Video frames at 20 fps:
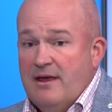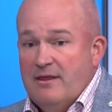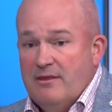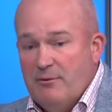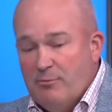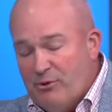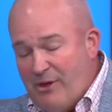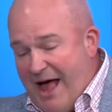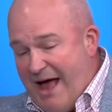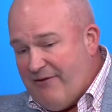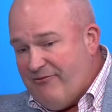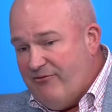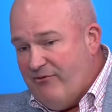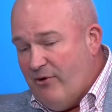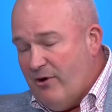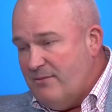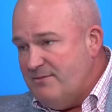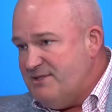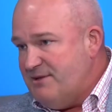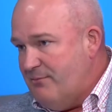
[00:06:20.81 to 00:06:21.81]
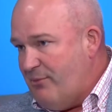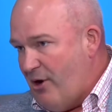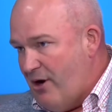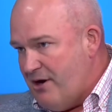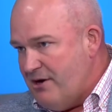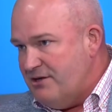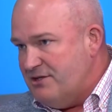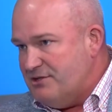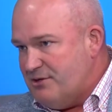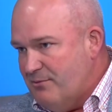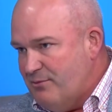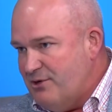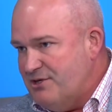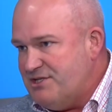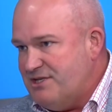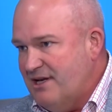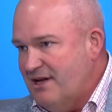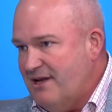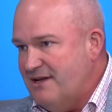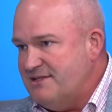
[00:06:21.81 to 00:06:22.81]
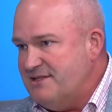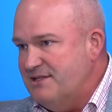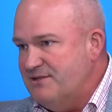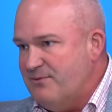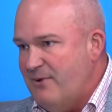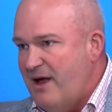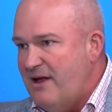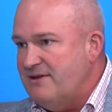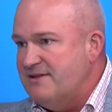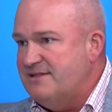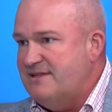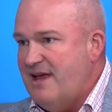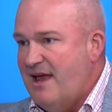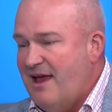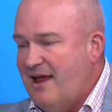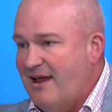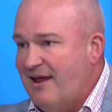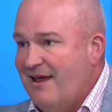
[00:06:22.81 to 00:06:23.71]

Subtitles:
the platforms and partners are pushing us as well, saying,